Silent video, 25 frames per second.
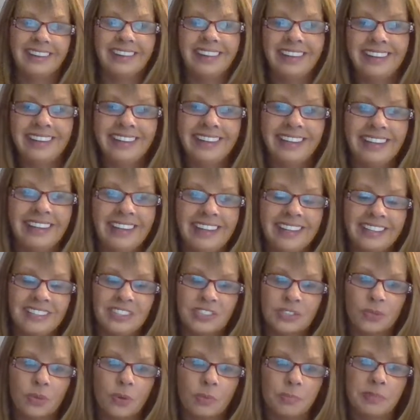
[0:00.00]
Hey,
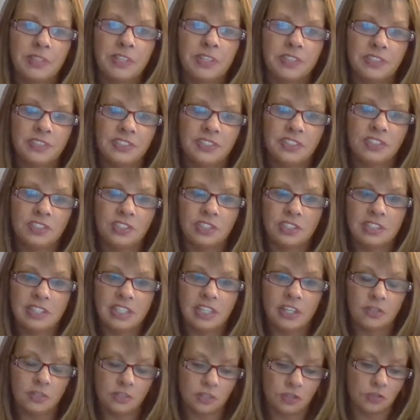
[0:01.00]
Scorpio, this is your
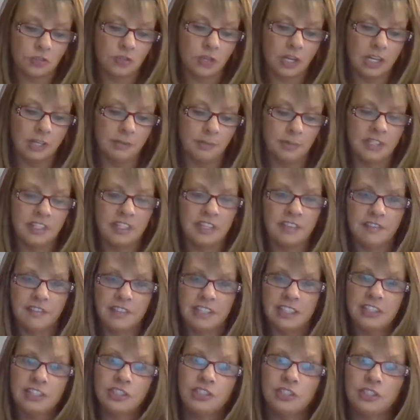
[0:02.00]
Sacred Scribe here,
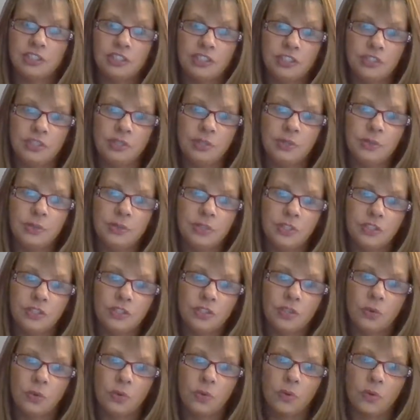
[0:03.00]
ready to do
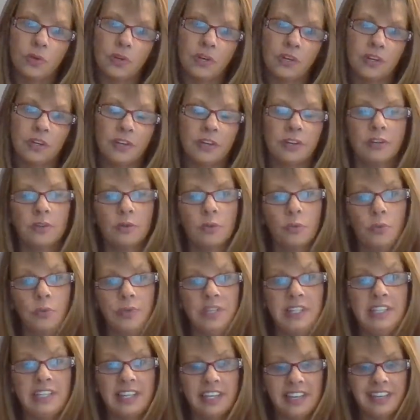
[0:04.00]
your
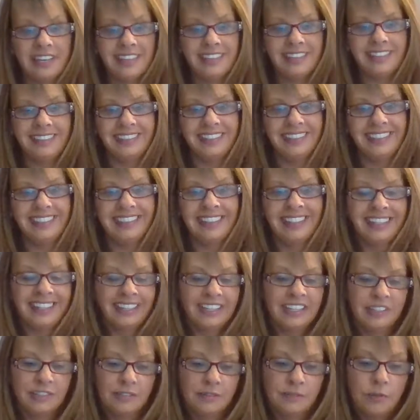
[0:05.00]
weekend
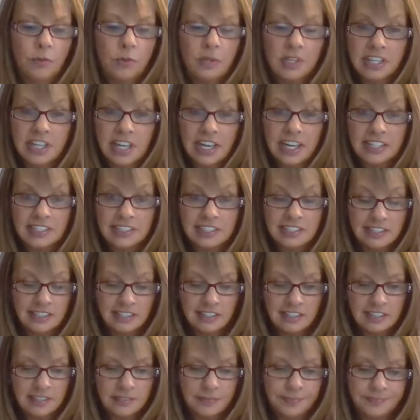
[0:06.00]

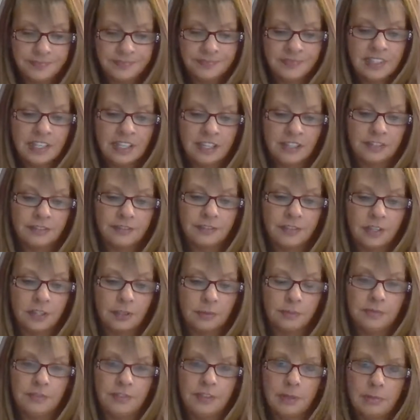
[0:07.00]
forecast
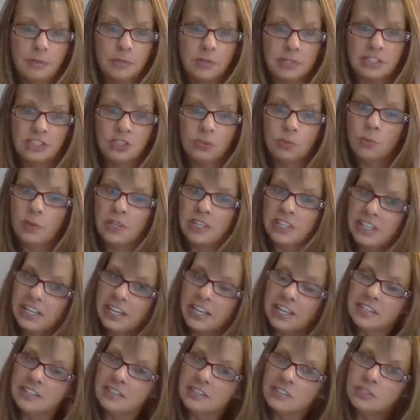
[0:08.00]
from February
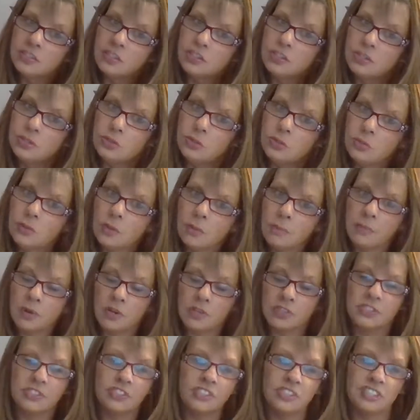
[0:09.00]
28th to
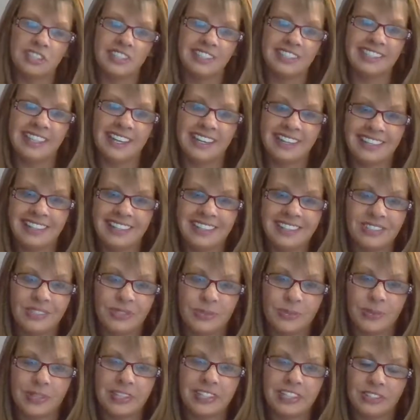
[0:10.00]
March 2nd,
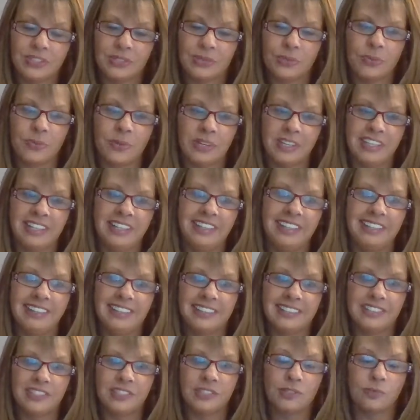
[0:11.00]
2020.
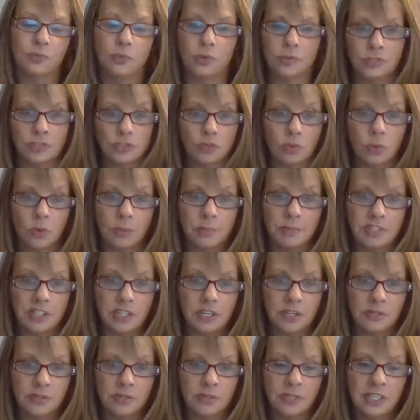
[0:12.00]
This is for
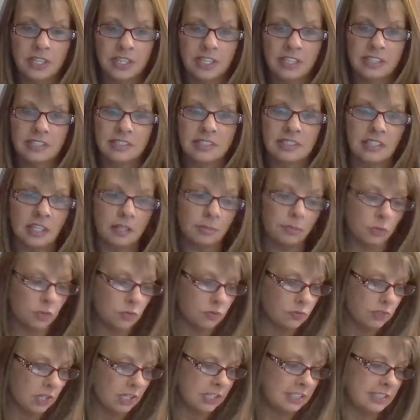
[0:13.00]
Scorpio, Sun, Moon,
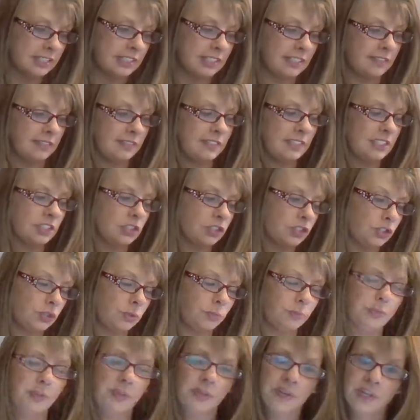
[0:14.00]
Rising, Venus,
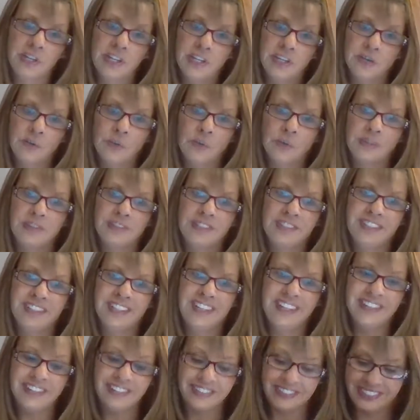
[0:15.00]
Jupiter, and North
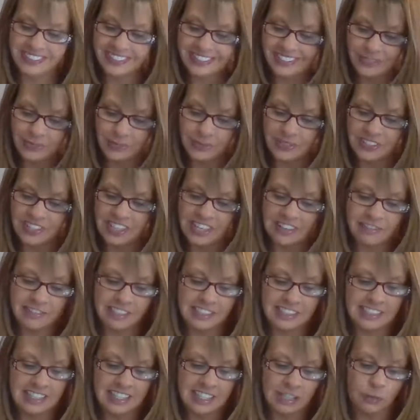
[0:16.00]
Node. This will not
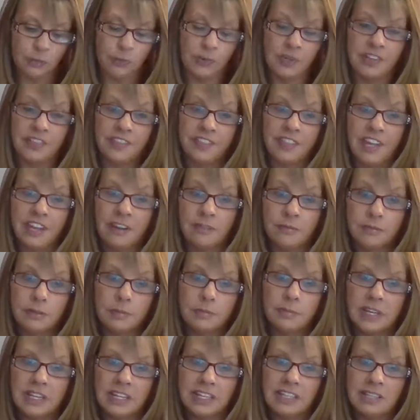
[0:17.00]
resonate with
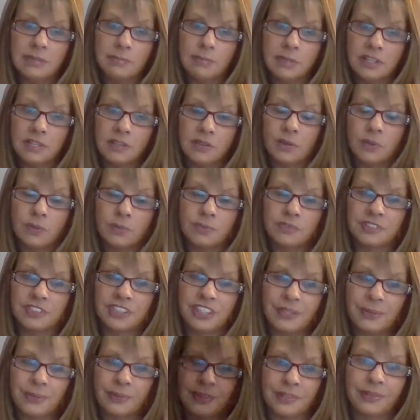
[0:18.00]
everybody, but hopefully
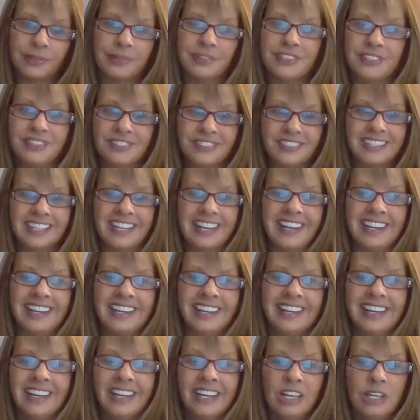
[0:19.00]
it will with you today.
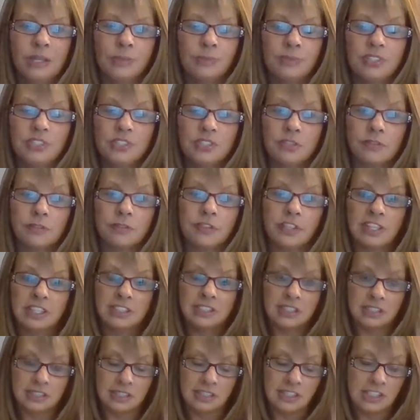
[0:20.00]
Please don't forget
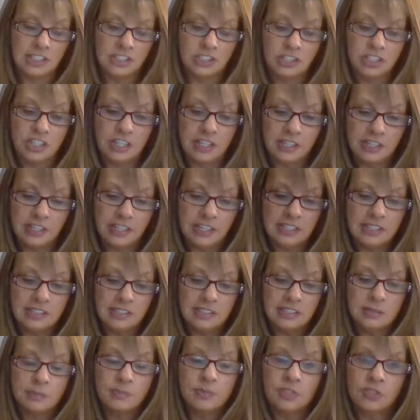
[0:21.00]
to like, share, and
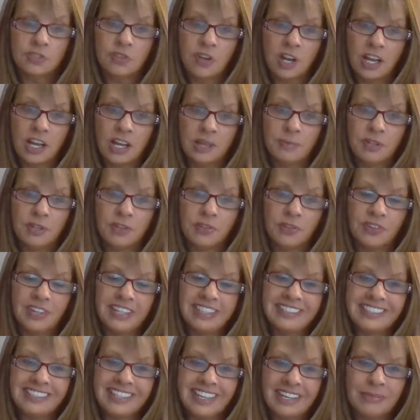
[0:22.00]
subscribe right
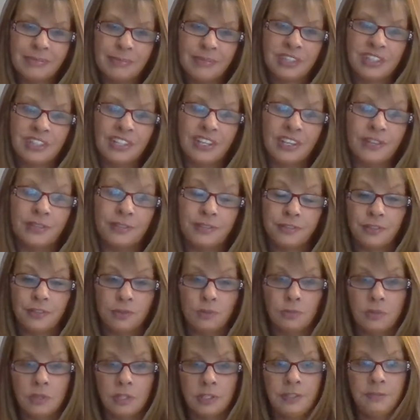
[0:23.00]
down below if you
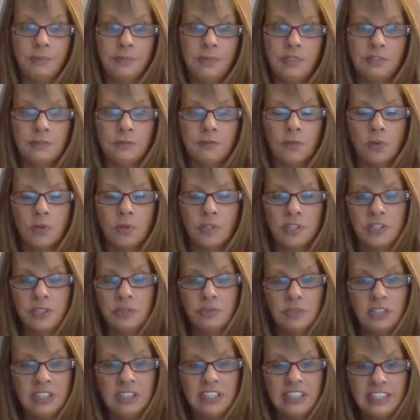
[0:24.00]
would before you
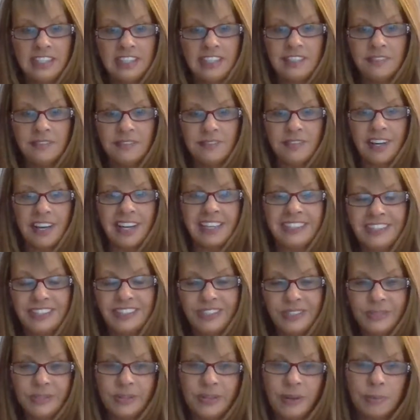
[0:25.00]
leave. I
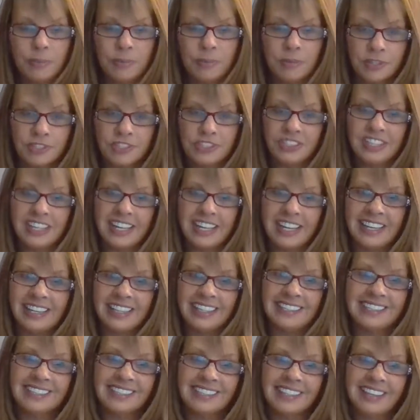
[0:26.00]
do appreciate
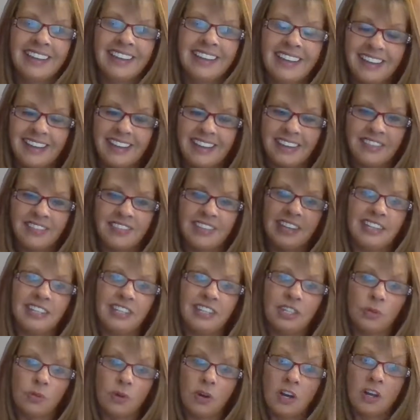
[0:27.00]
it. And thank
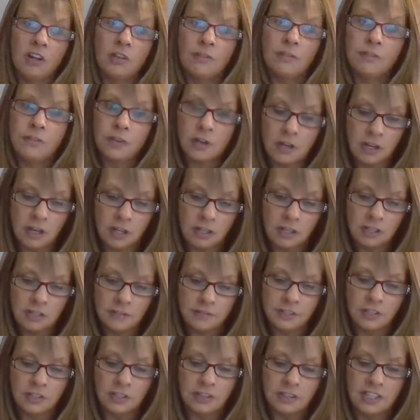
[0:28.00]
you all for all of
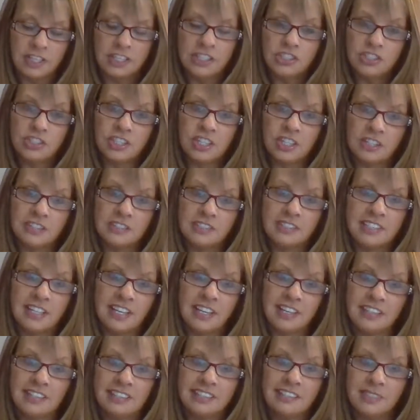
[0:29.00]
your likes, shares,
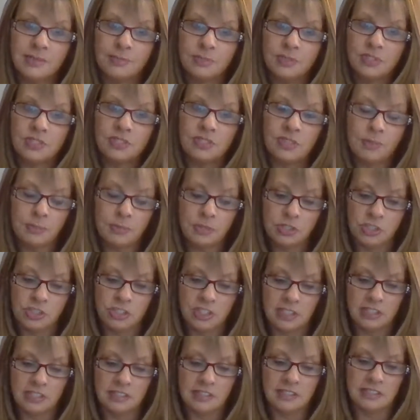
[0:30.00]
and
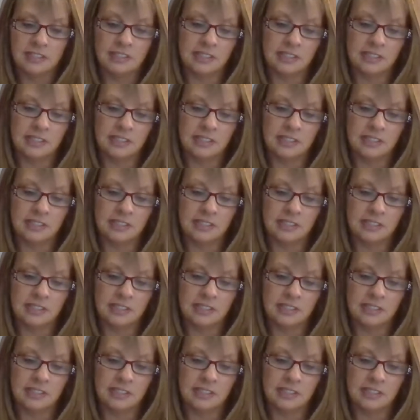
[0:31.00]
subscriptions.